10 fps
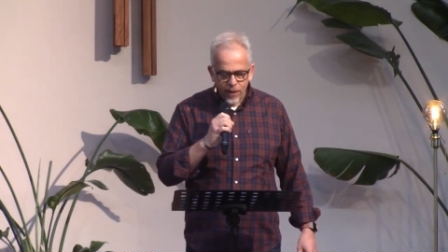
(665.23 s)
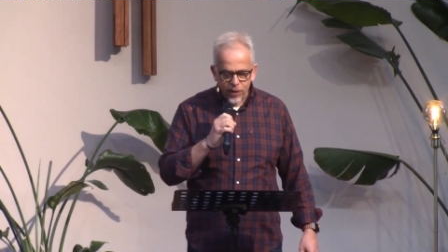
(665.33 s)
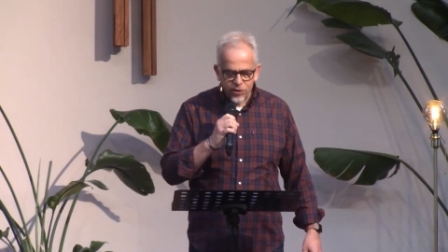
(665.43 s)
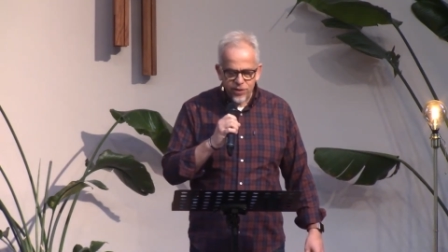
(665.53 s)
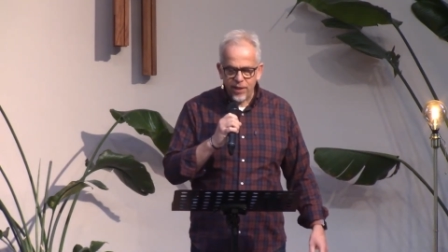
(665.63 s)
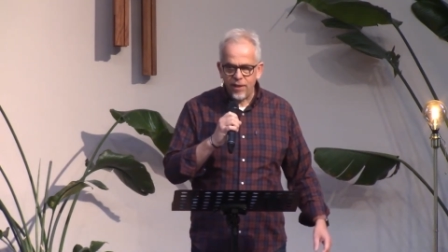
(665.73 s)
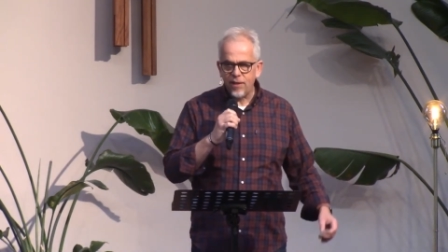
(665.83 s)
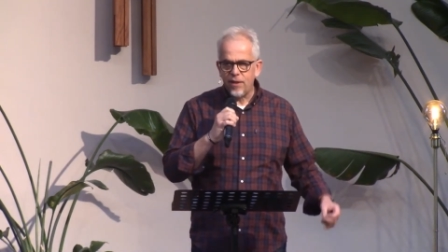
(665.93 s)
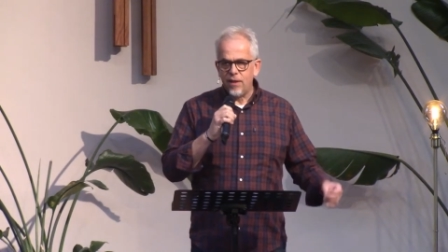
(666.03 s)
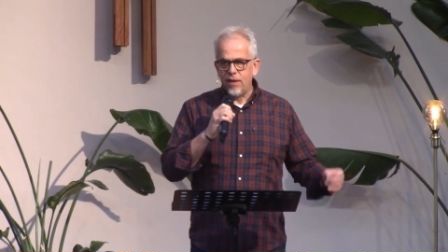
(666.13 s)
You see,
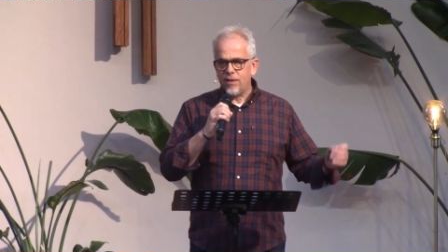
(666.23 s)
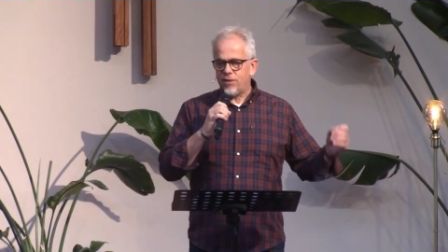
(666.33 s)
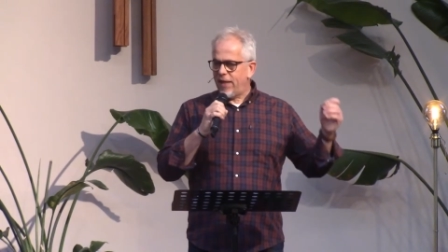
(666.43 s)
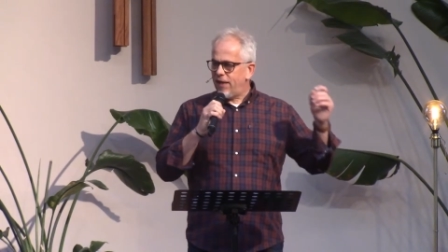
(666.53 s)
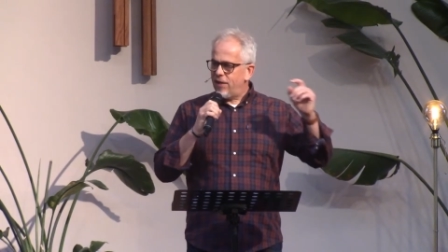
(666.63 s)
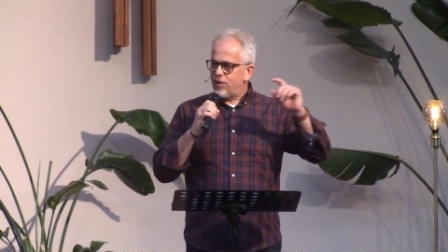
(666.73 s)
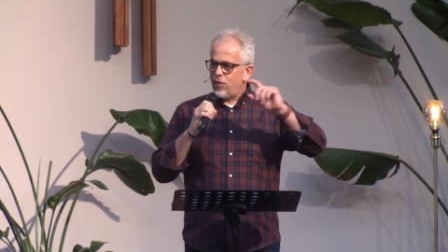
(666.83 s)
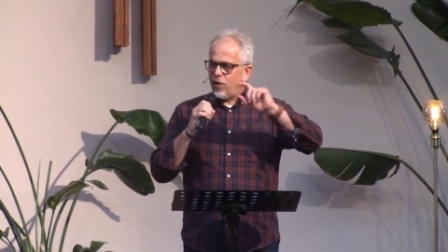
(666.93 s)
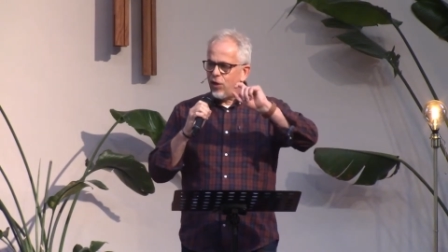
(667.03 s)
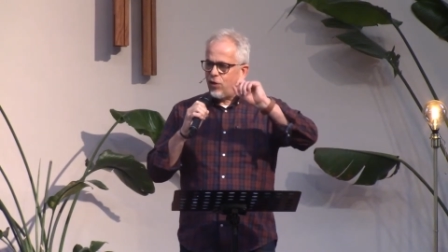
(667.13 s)
Satan is
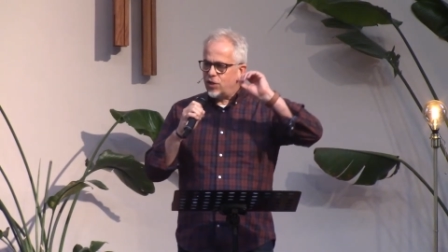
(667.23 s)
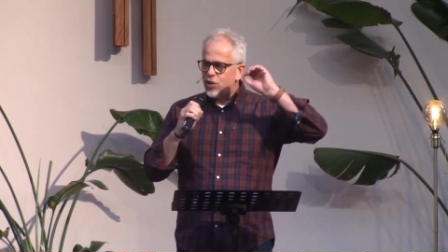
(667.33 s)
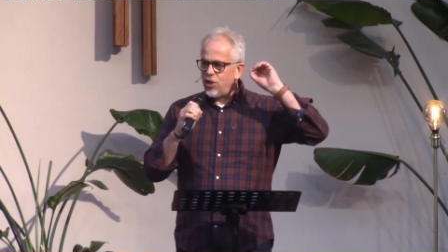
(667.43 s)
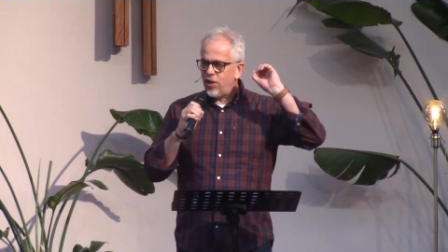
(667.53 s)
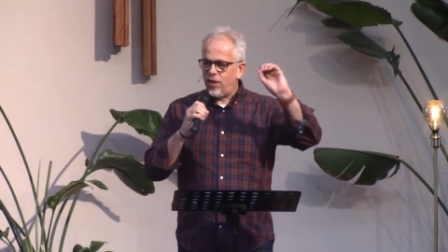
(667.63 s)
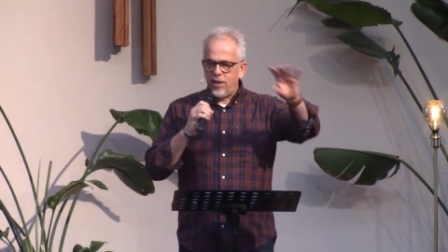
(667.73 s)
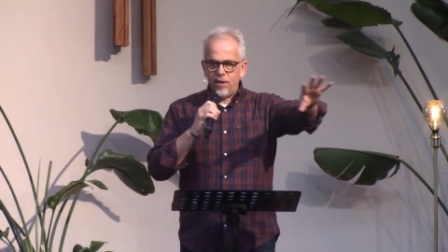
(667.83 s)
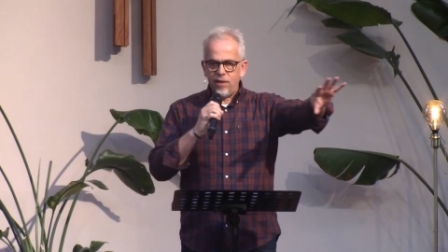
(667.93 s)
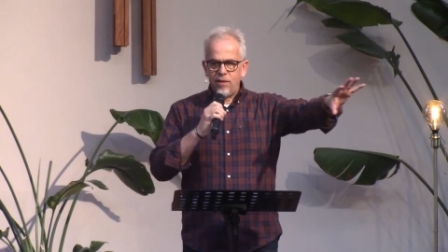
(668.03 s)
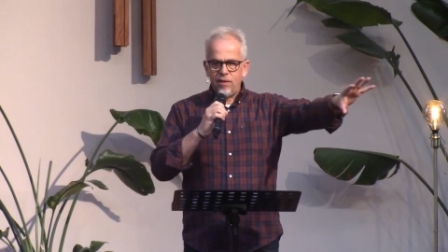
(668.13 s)
very good at
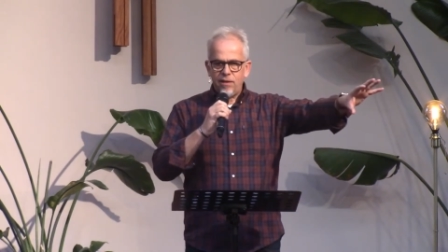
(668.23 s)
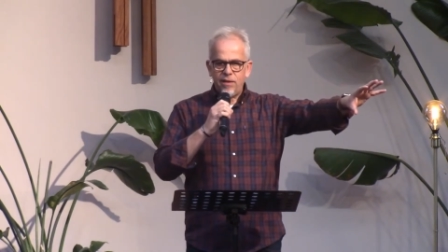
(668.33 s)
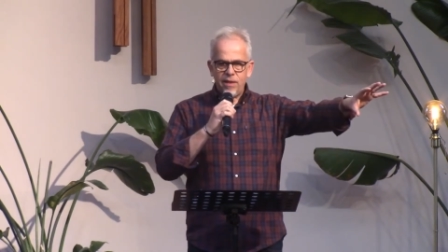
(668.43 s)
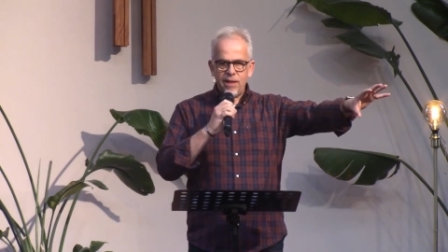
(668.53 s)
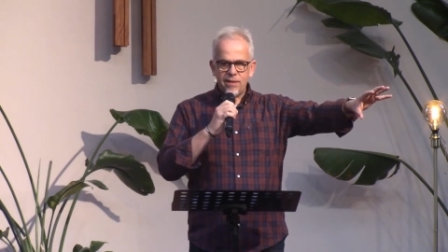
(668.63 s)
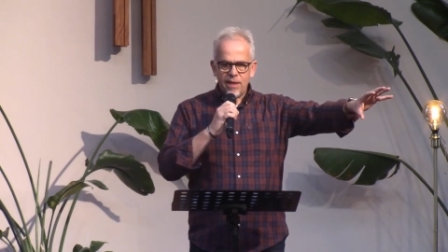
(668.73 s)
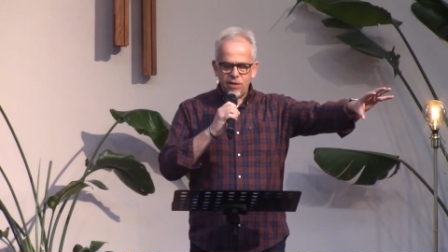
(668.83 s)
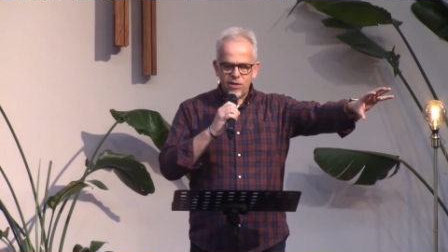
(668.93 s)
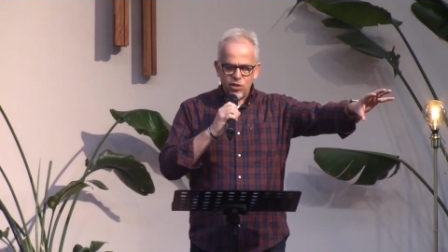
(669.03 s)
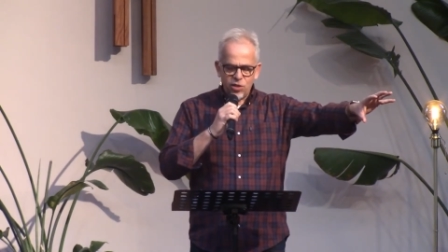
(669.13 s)
chucking things at
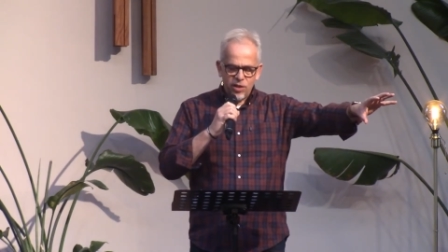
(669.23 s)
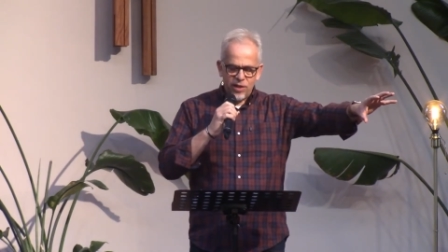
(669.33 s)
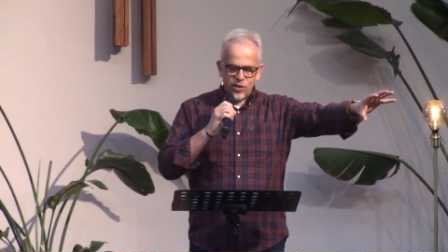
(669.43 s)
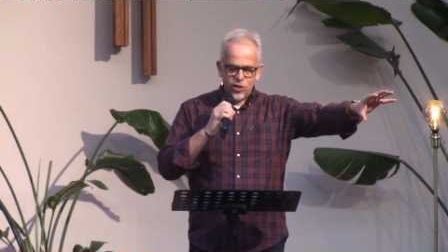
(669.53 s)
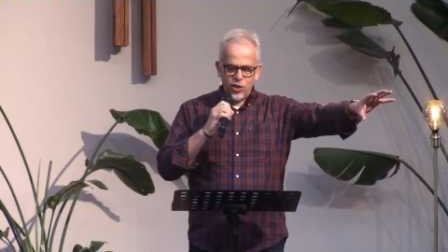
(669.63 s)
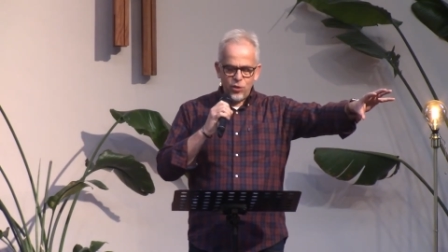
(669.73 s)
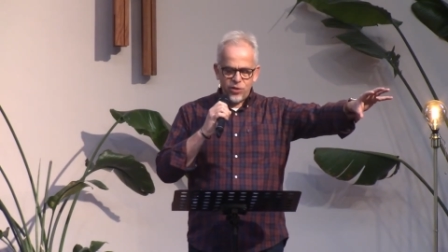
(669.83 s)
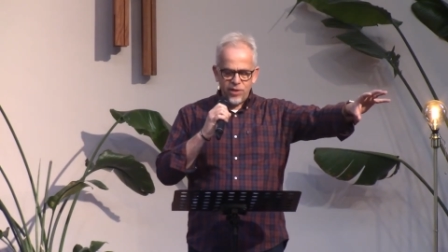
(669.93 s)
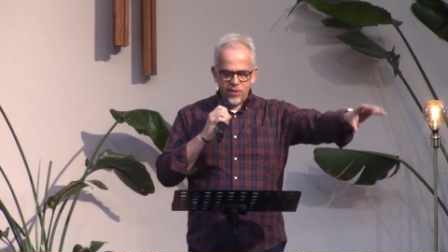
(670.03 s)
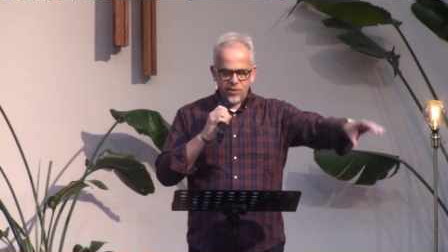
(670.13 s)
us. He's chucking
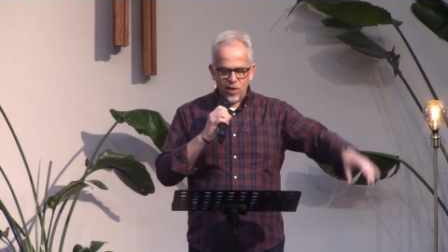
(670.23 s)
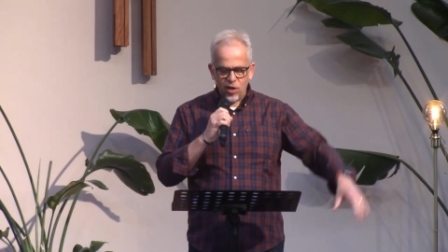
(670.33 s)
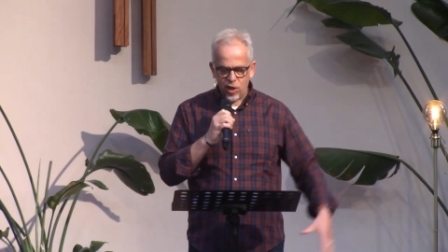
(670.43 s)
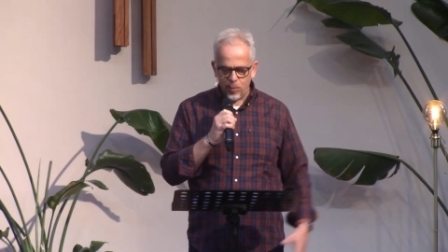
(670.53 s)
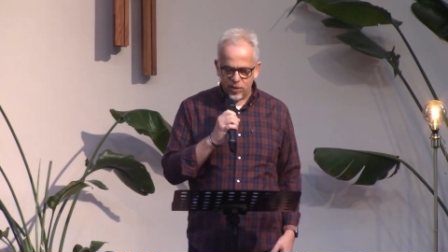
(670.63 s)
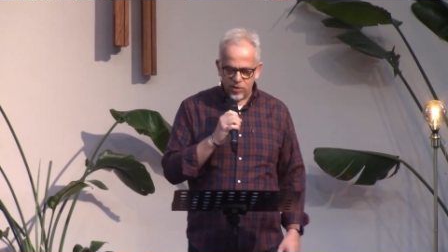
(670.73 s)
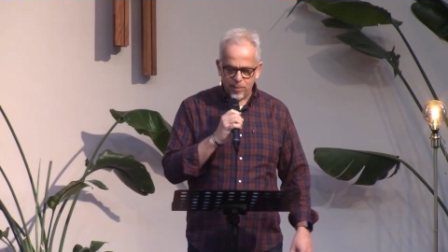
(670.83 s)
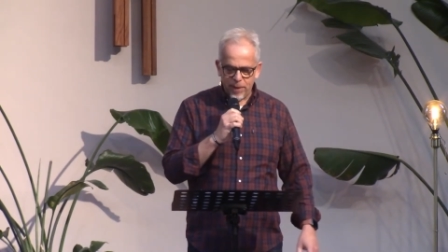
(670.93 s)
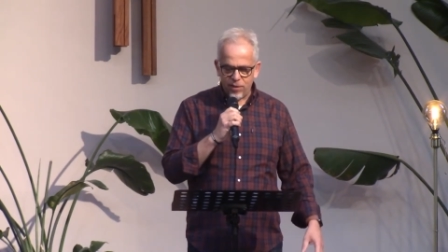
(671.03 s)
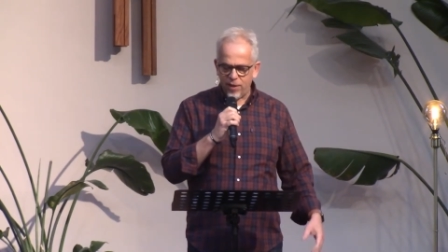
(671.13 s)
excuses and arguments
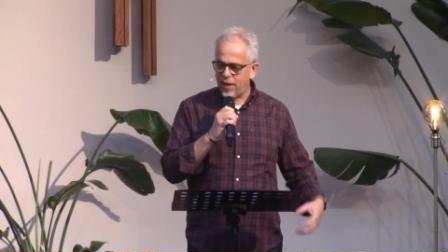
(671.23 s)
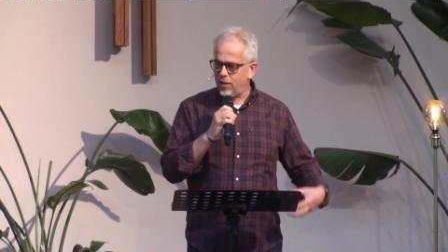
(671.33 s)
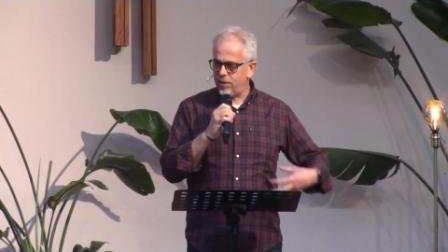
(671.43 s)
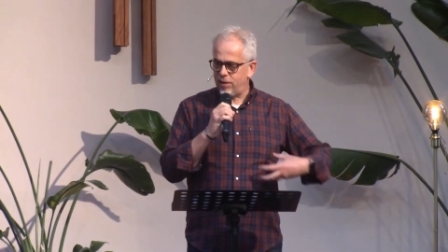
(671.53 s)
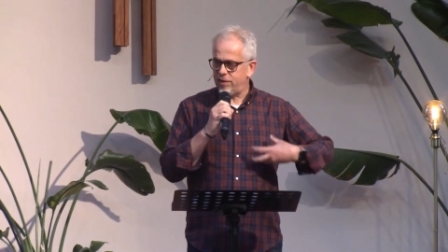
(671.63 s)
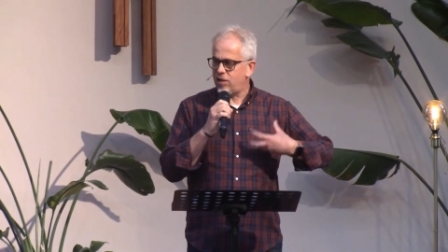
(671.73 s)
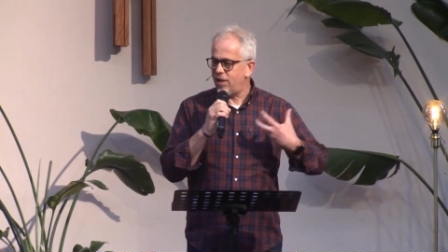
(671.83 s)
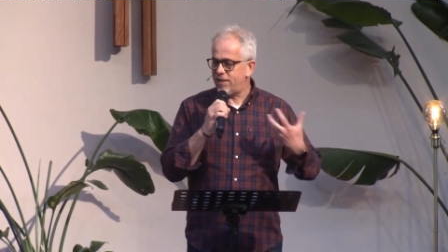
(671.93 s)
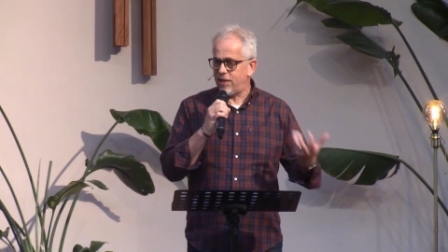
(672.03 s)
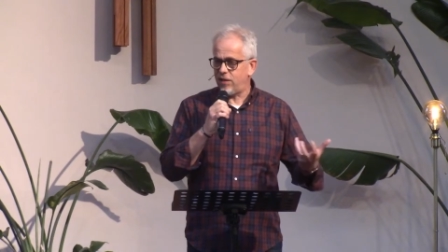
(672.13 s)
about how, and
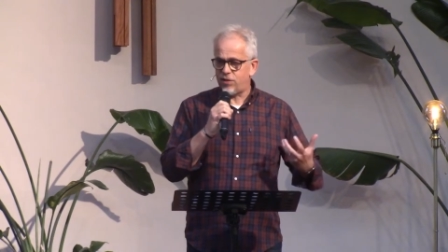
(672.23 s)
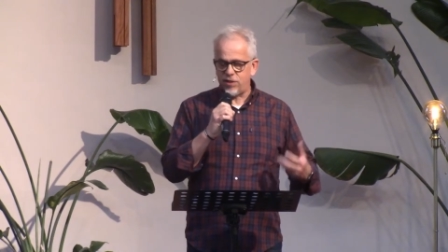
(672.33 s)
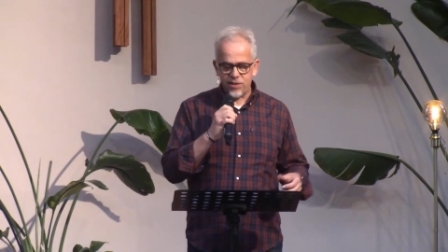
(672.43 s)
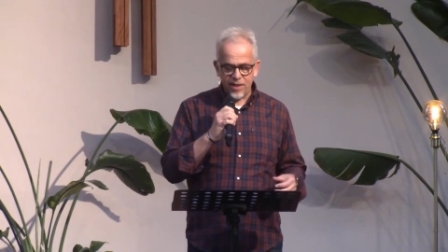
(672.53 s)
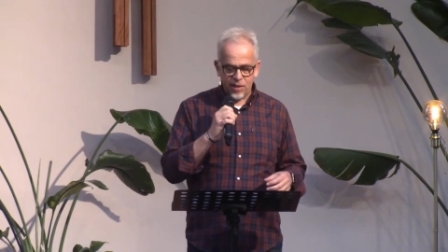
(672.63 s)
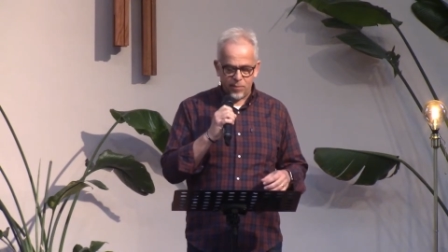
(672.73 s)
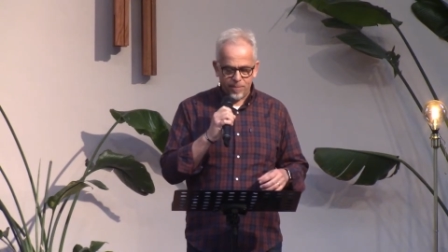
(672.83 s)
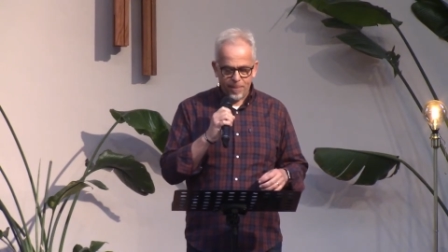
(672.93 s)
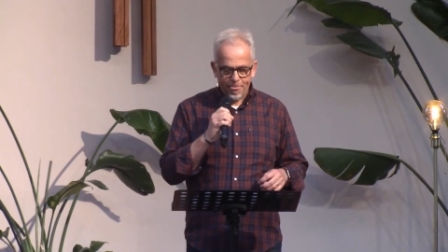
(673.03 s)
enticing us to sin.